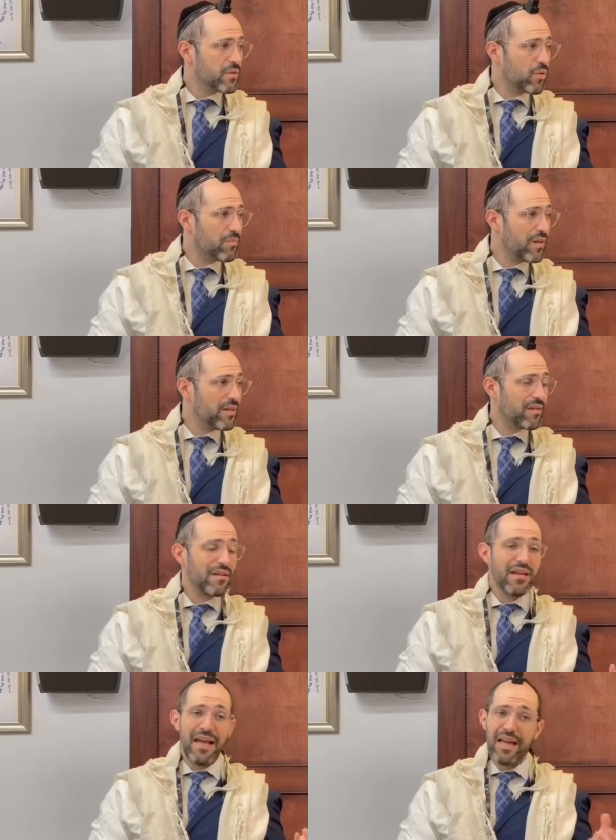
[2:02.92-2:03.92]
sort of meat,
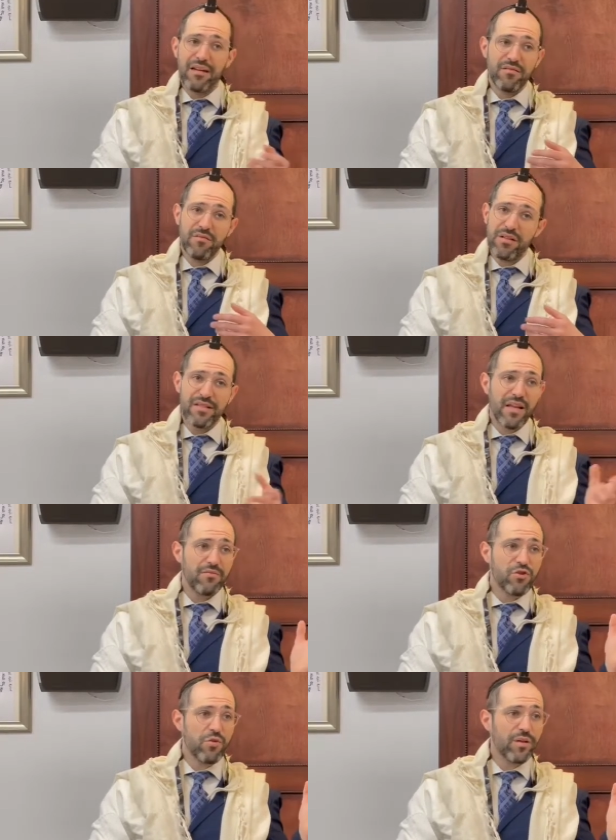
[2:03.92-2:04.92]
and instead
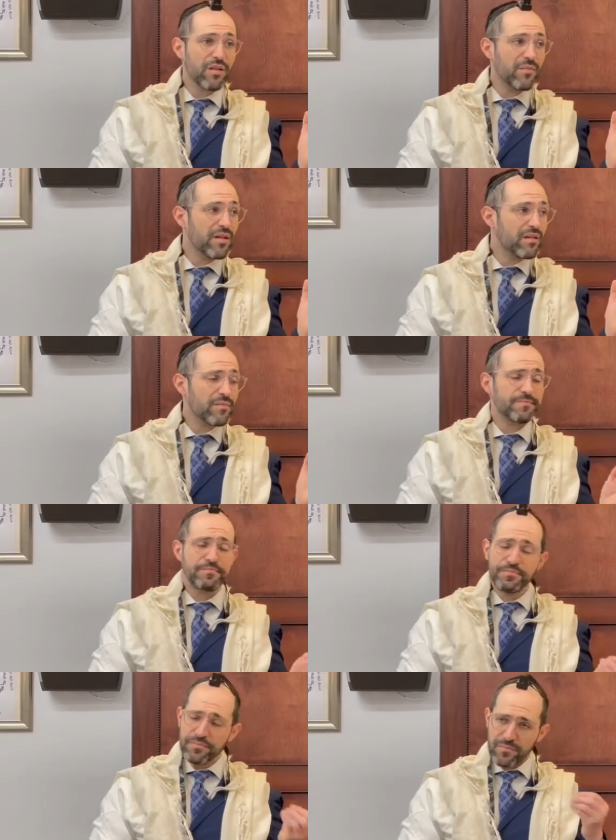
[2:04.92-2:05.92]
of chewing the meat,
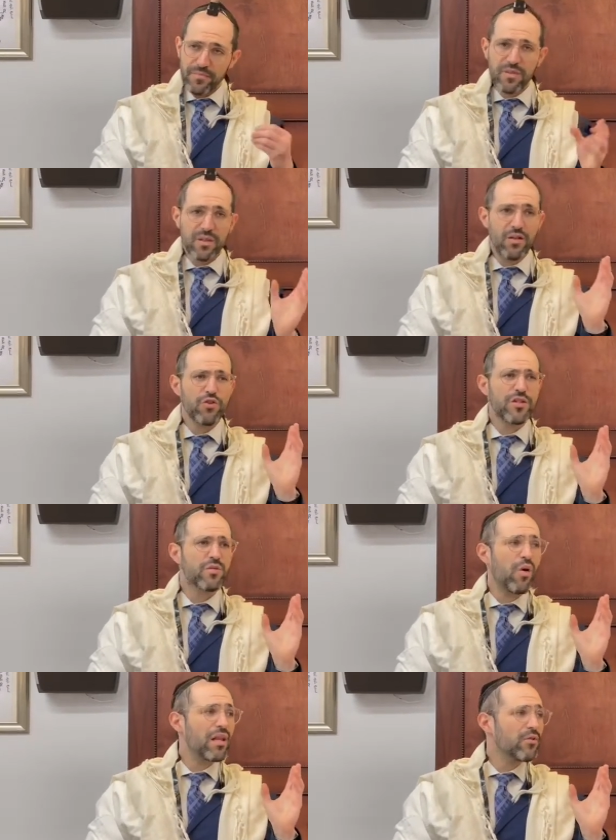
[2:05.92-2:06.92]
you just
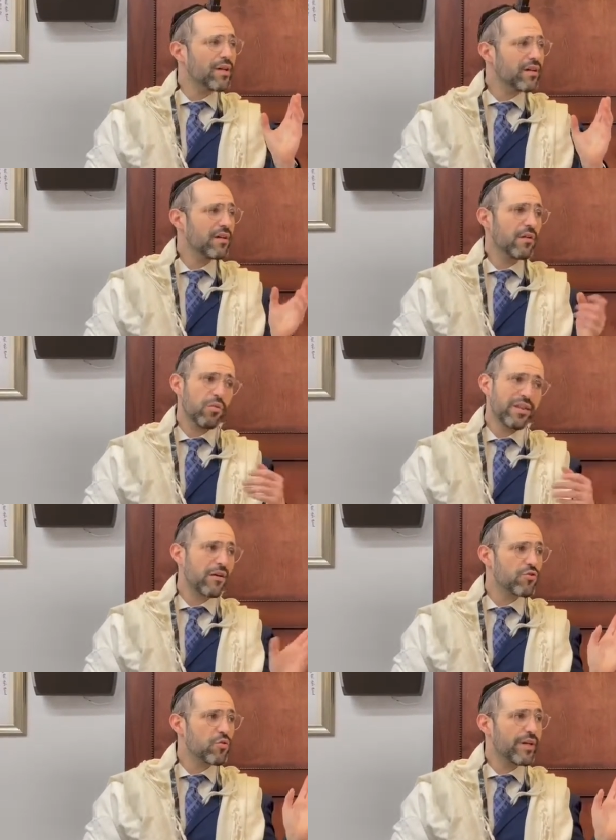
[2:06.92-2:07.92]
swallowed it
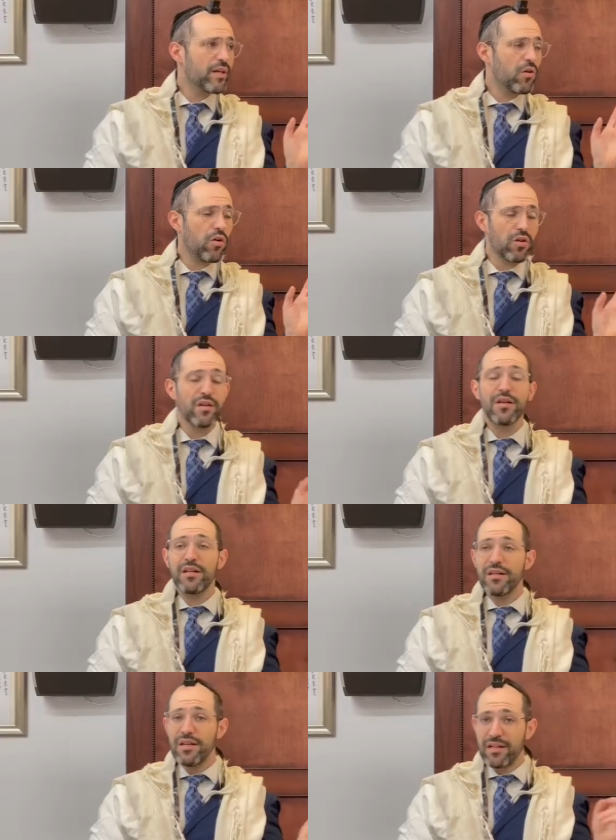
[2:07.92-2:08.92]
without chewing it all.
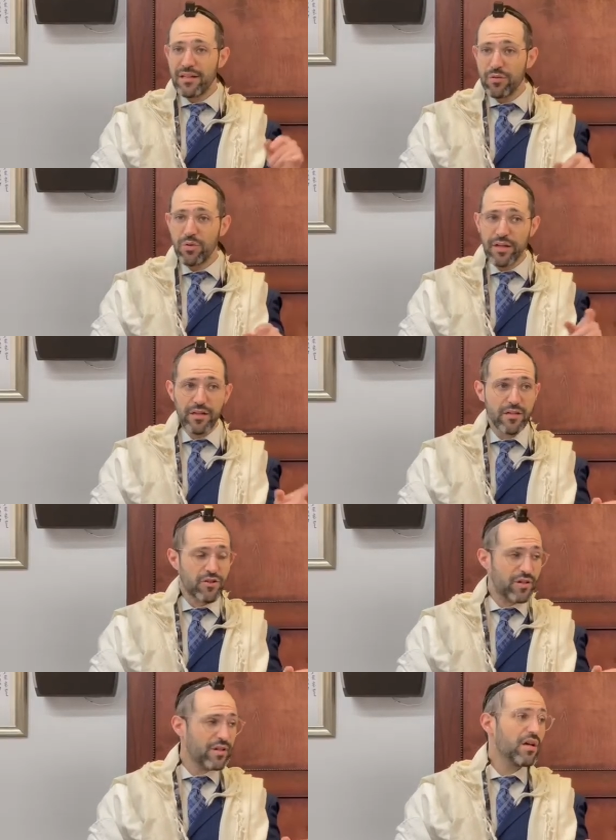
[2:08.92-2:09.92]
L'da'at Tur and
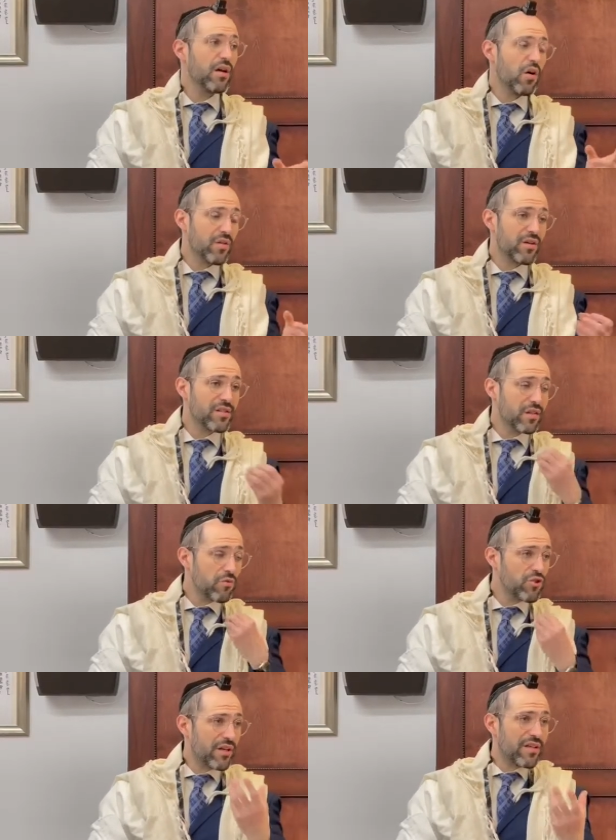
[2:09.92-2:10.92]
Rashi, over there it's still
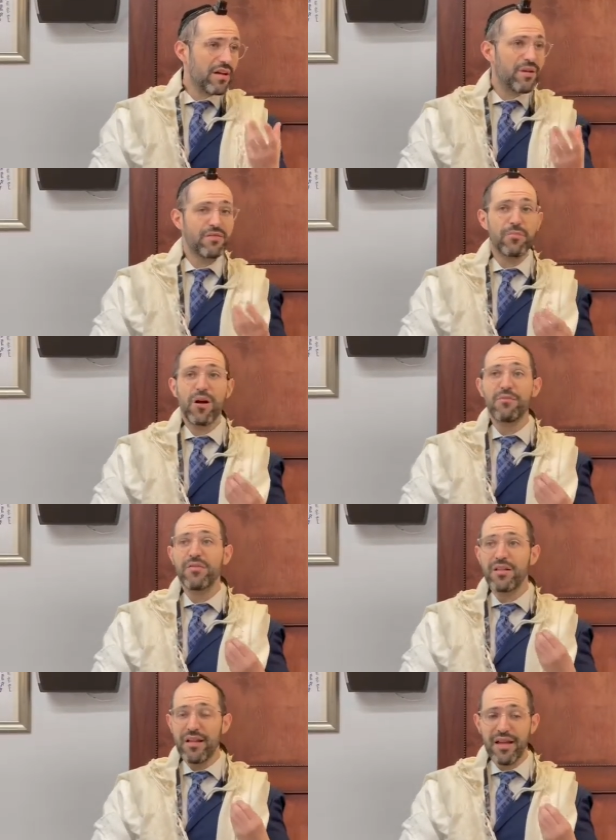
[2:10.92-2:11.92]
moshech tam. You have the problem
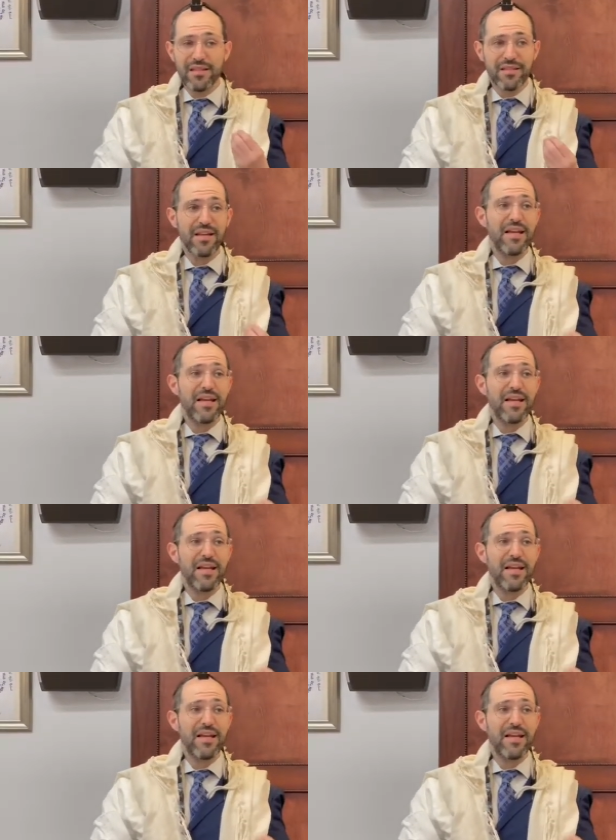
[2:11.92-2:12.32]
of the taste,